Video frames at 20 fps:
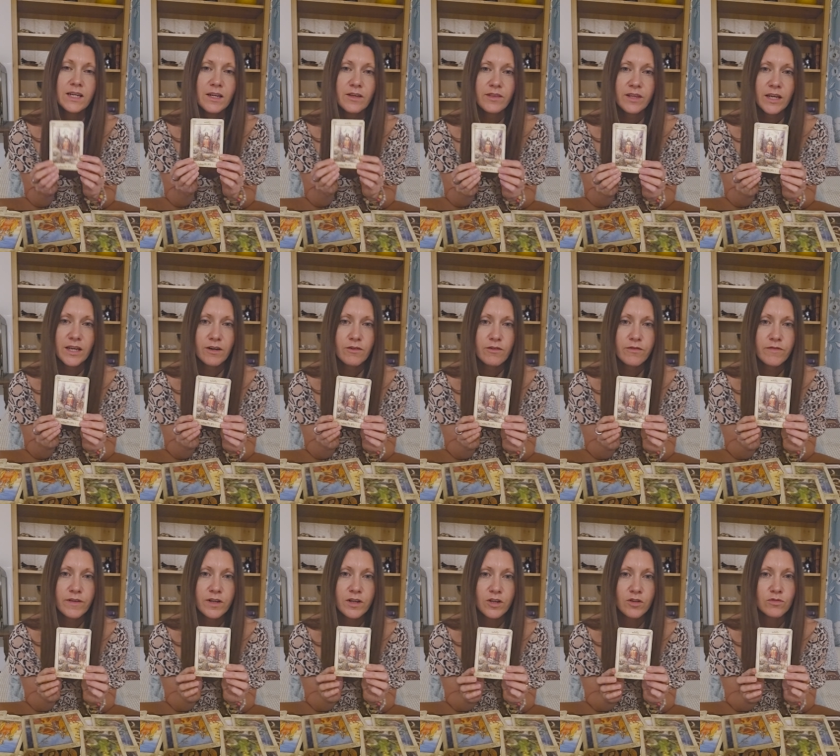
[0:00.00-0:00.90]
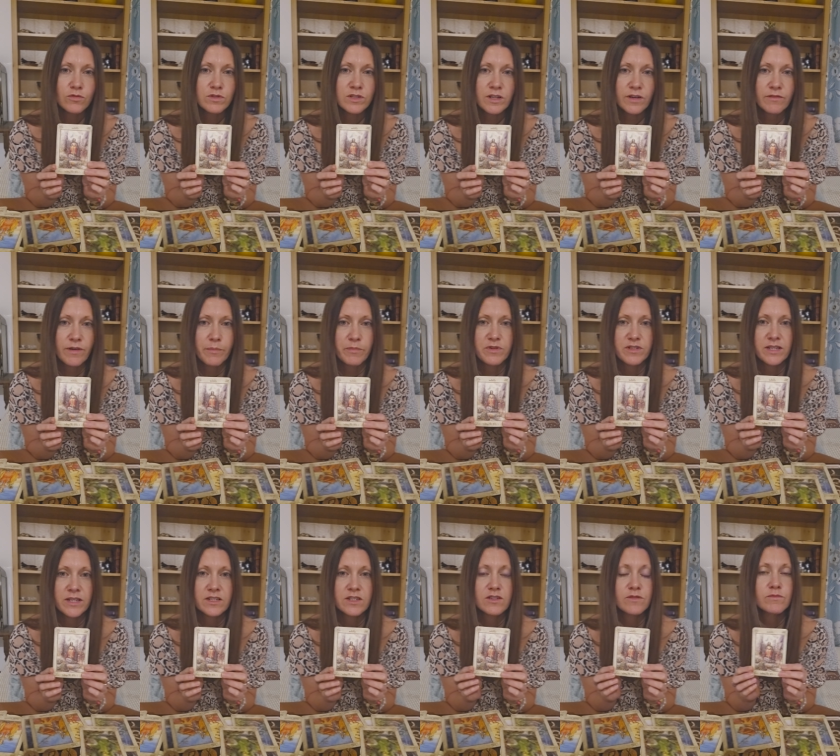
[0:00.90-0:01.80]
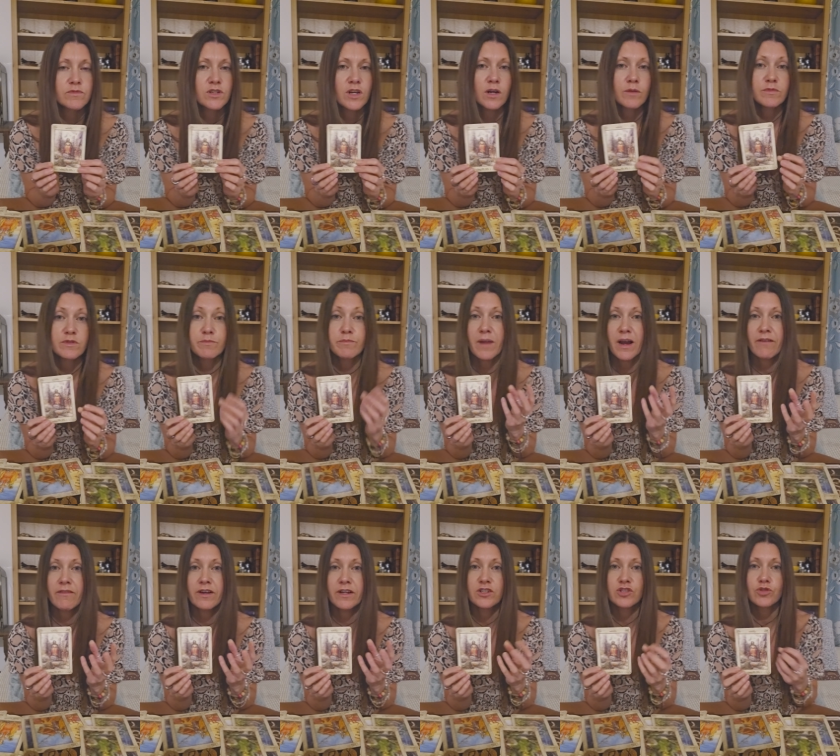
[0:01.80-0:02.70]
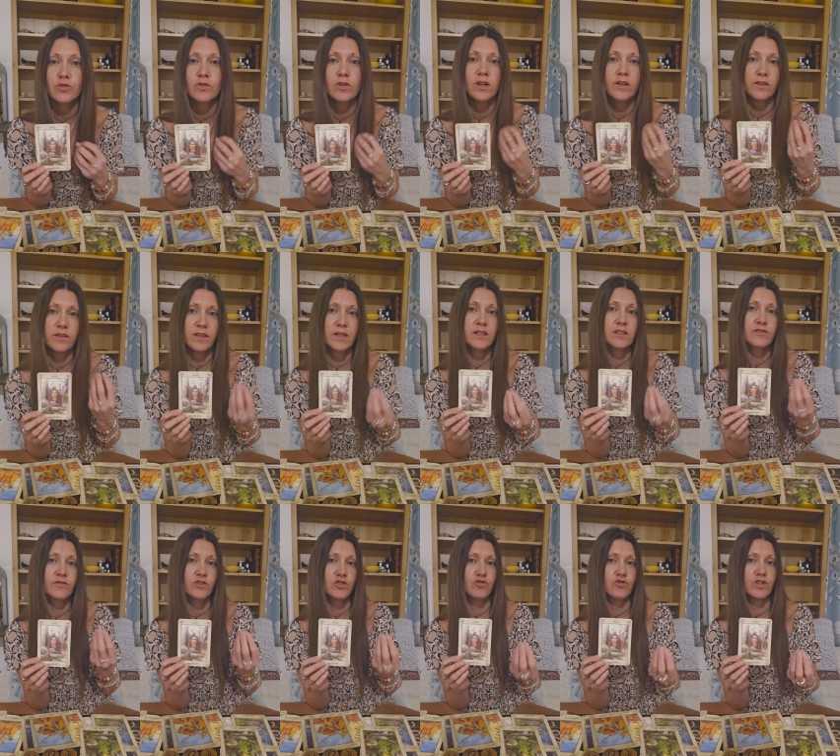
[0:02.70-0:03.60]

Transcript: Now, the Hierophant can also represent sometimes marriage or like things of a